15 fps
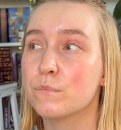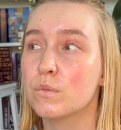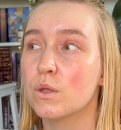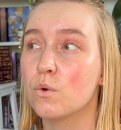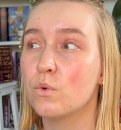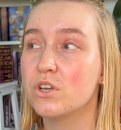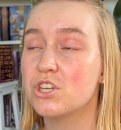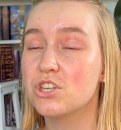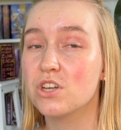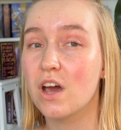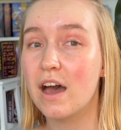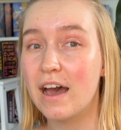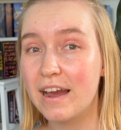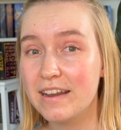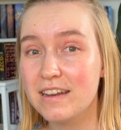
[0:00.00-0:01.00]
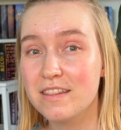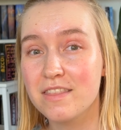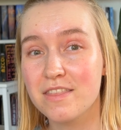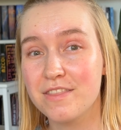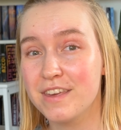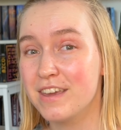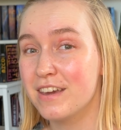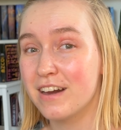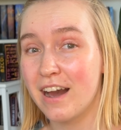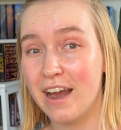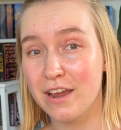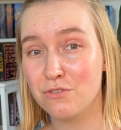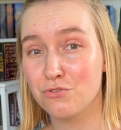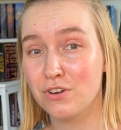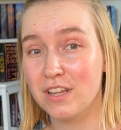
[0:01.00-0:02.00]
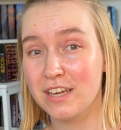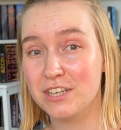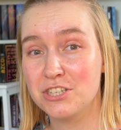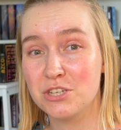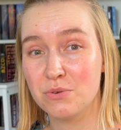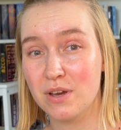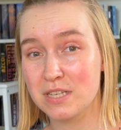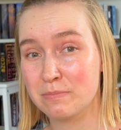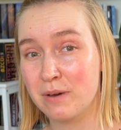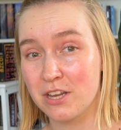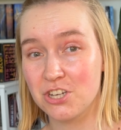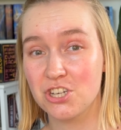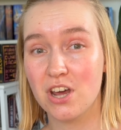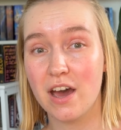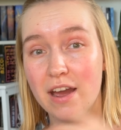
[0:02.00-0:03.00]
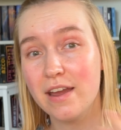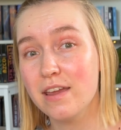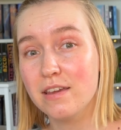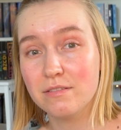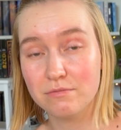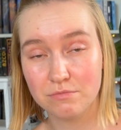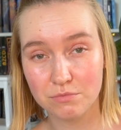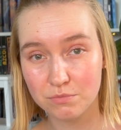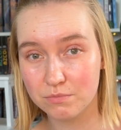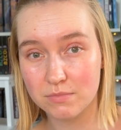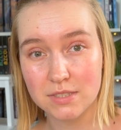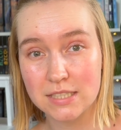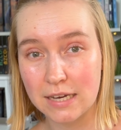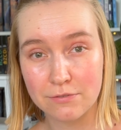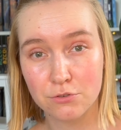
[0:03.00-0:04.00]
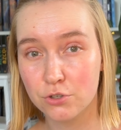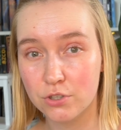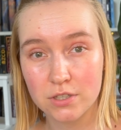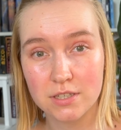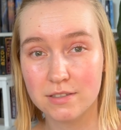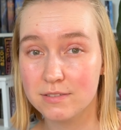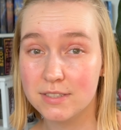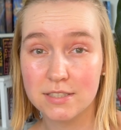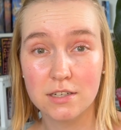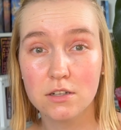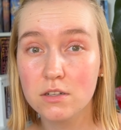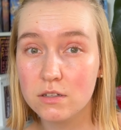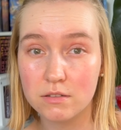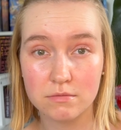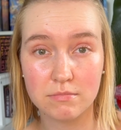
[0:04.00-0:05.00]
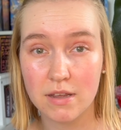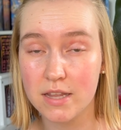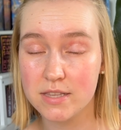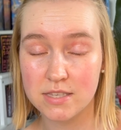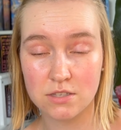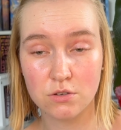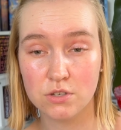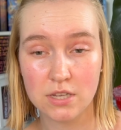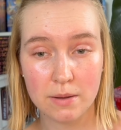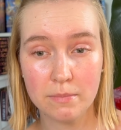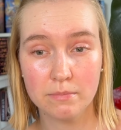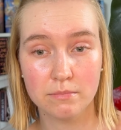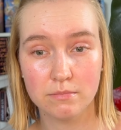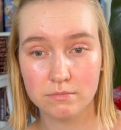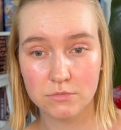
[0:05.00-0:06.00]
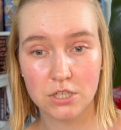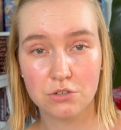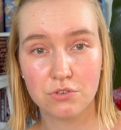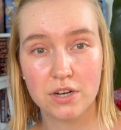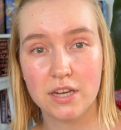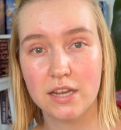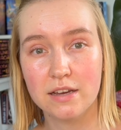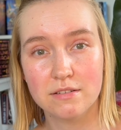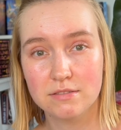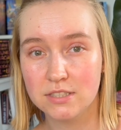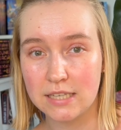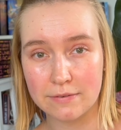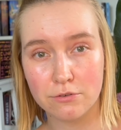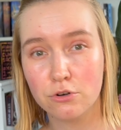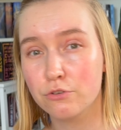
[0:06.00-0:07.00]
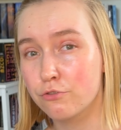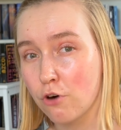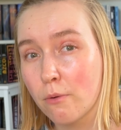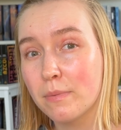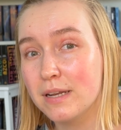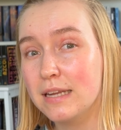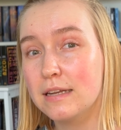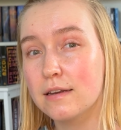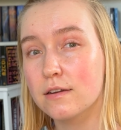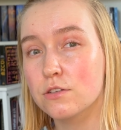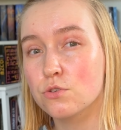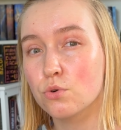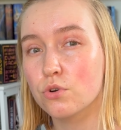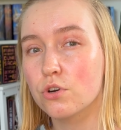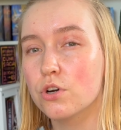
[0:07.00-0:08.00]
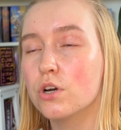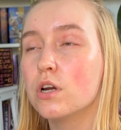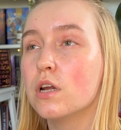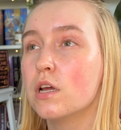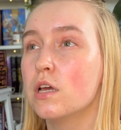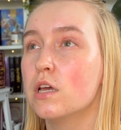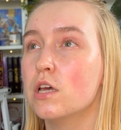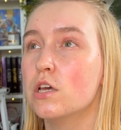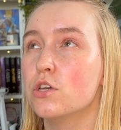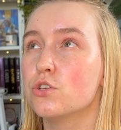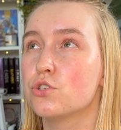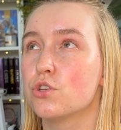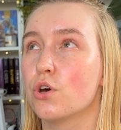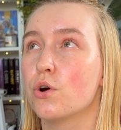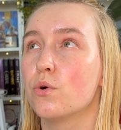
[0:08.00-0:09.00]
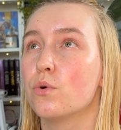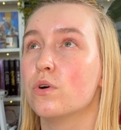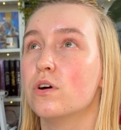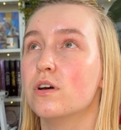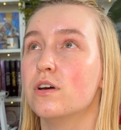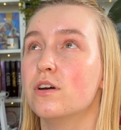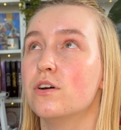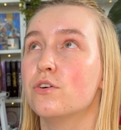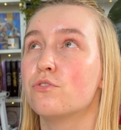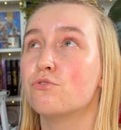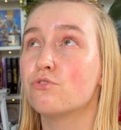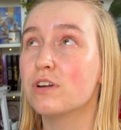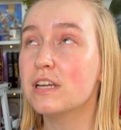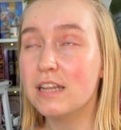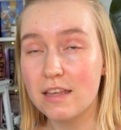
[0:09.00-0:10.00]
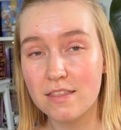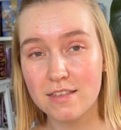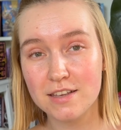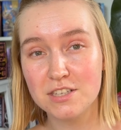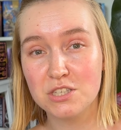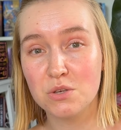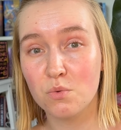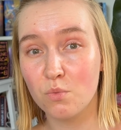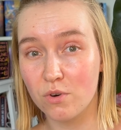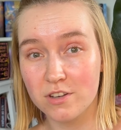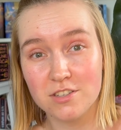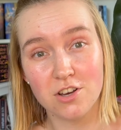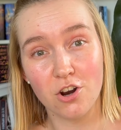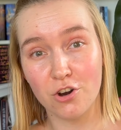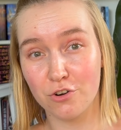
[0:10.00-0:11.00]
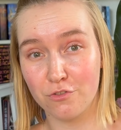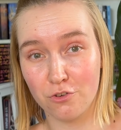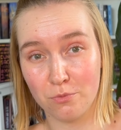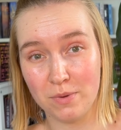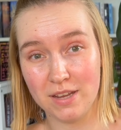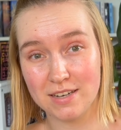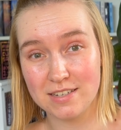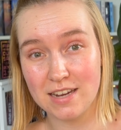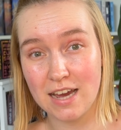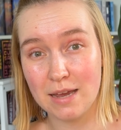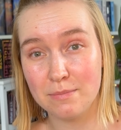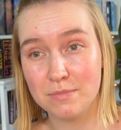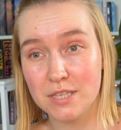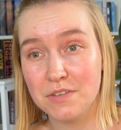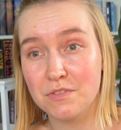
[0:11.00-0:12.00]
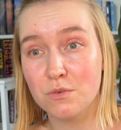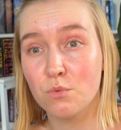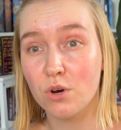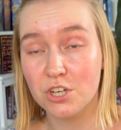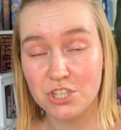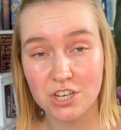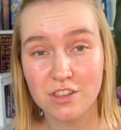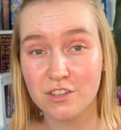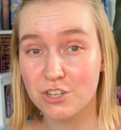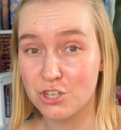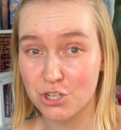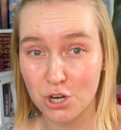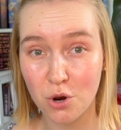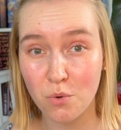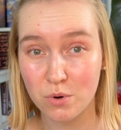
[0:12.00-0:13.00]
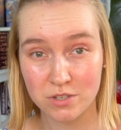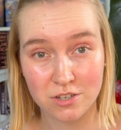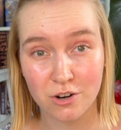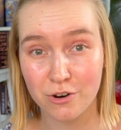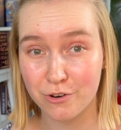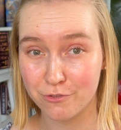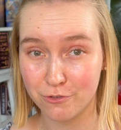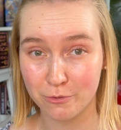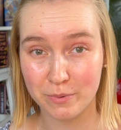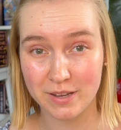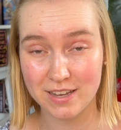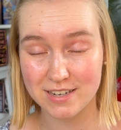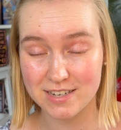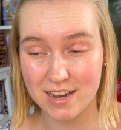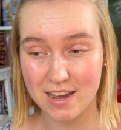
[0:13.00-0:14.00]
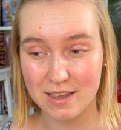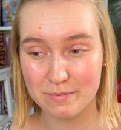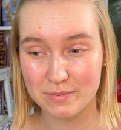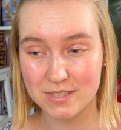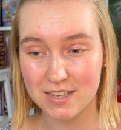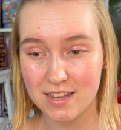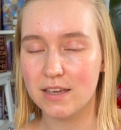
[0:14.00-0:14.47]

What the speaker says: which I didn't think I'd relate to as much. I suffered, still to some degree, suffer from an eating disorder. So reading this was hard for me at times. Even watching the show was hard for me at times.